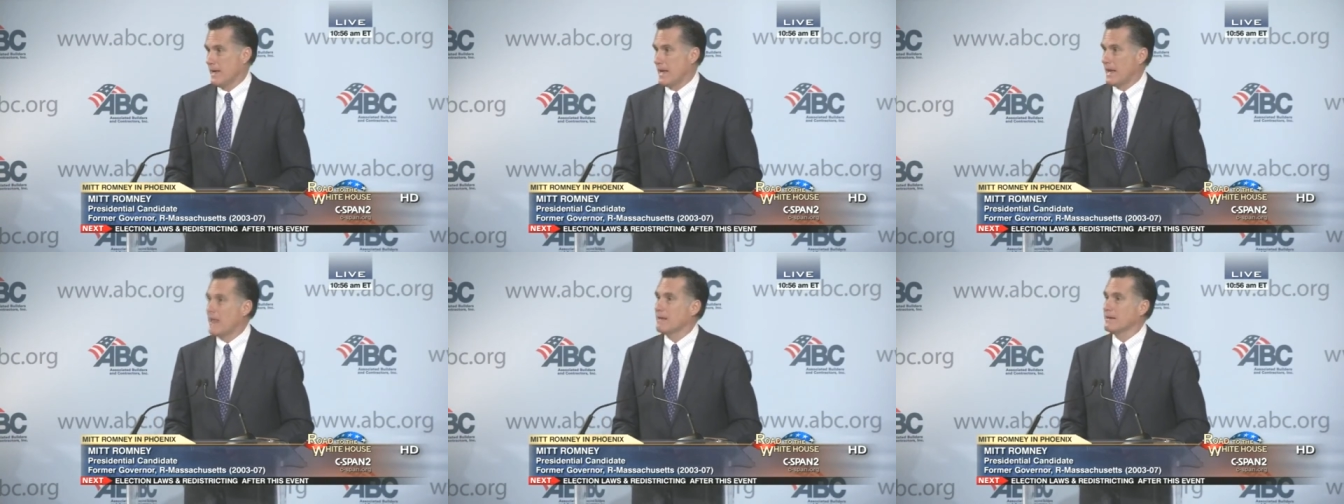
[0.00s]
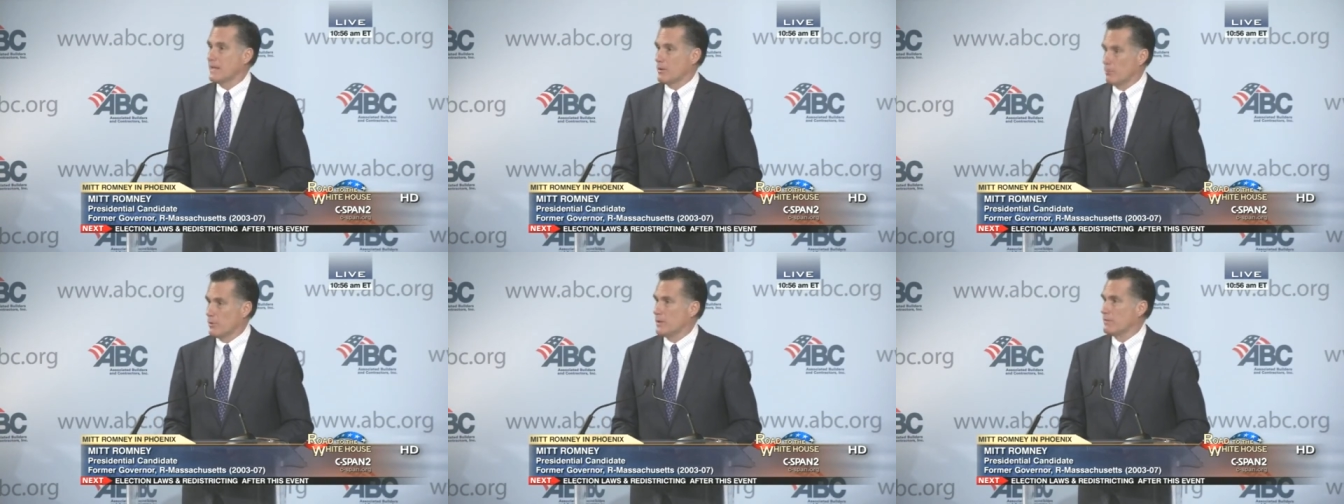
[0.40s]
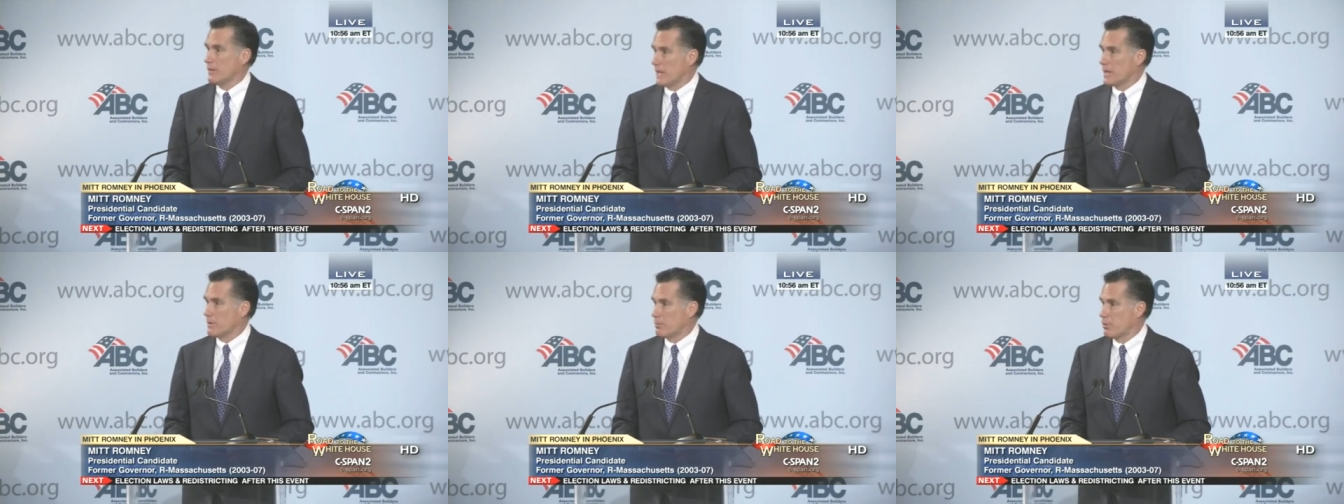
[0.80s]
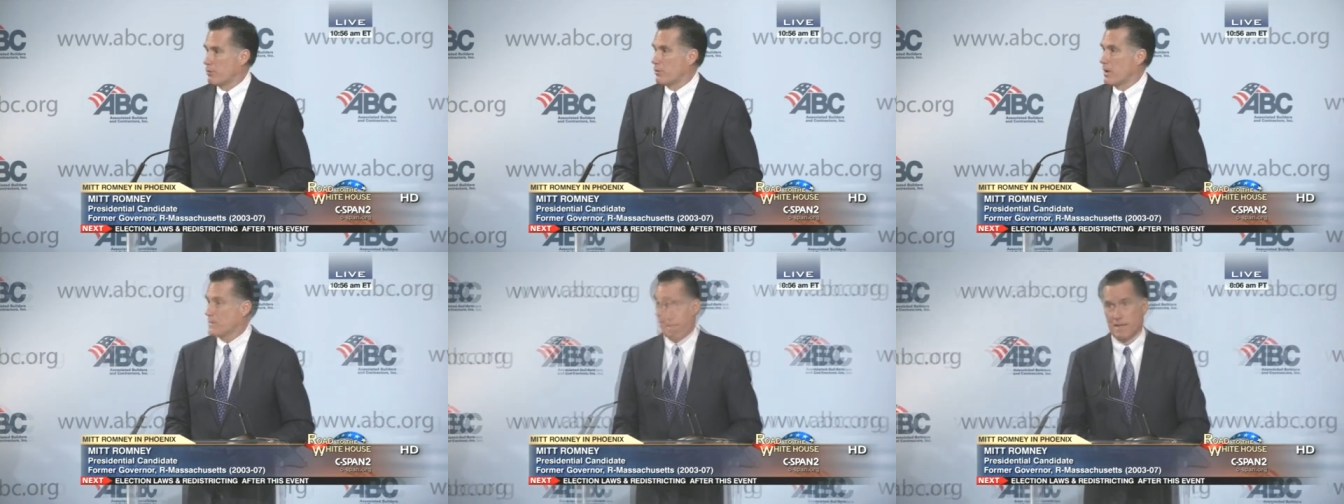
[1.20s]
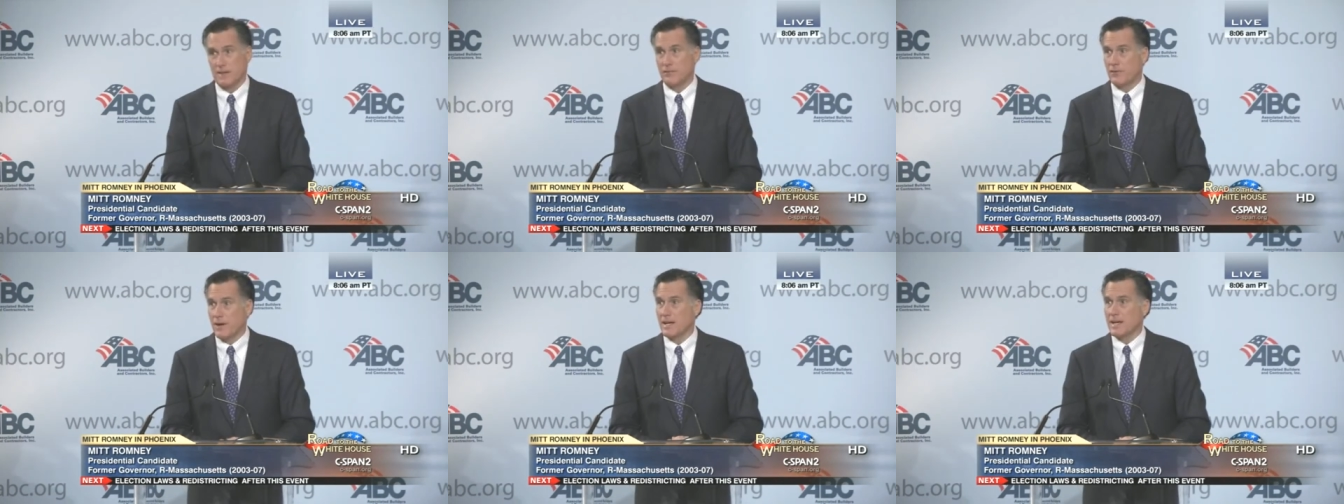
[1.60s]
And I'll get rid of a lot of programs.
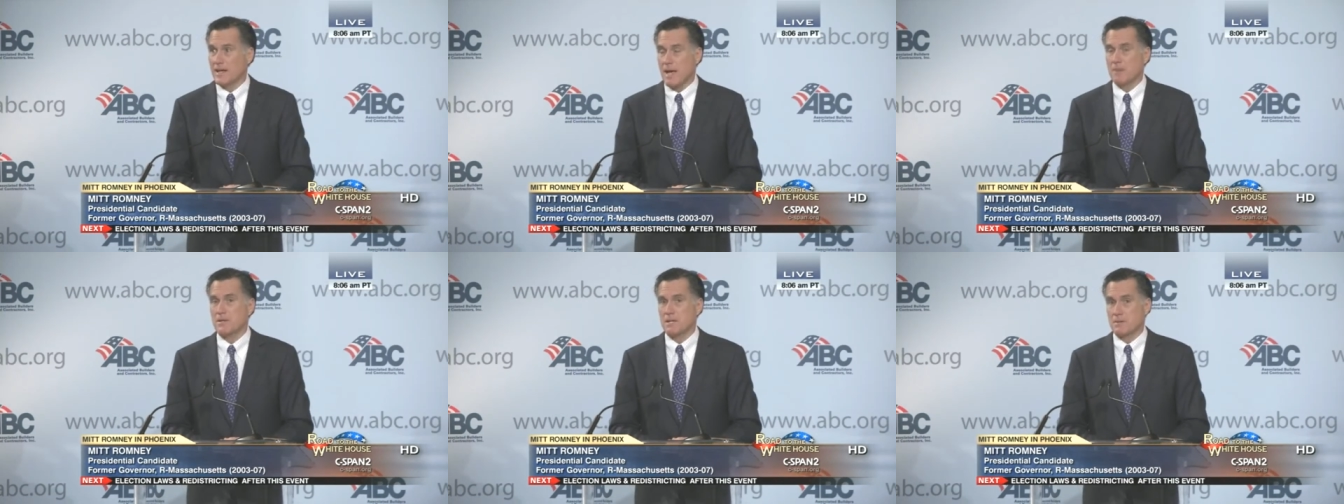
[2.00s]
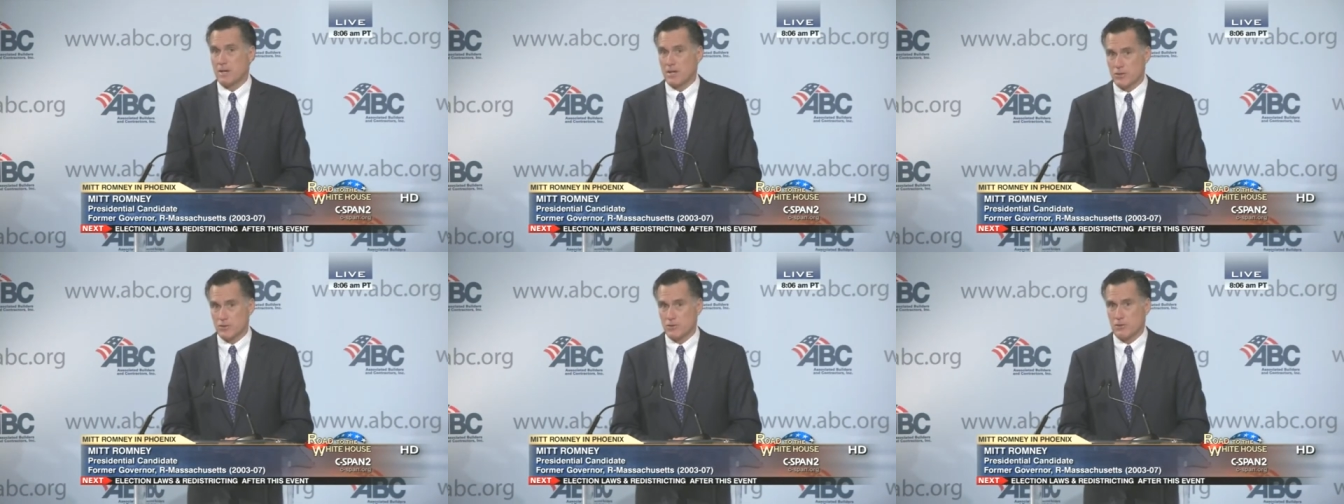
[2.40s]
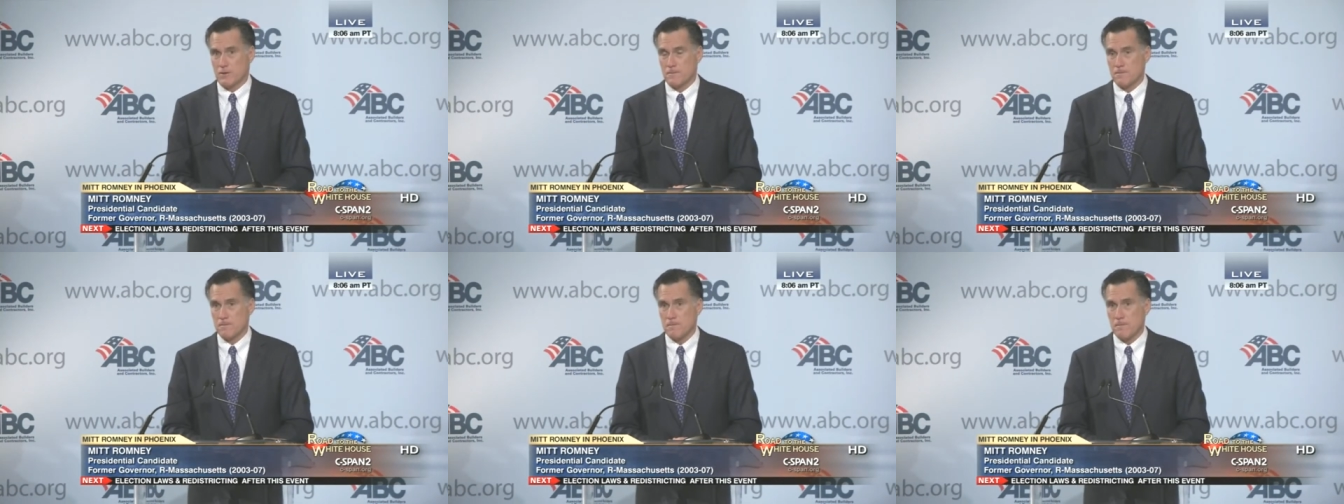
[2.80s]
And finally, I'm going to make sure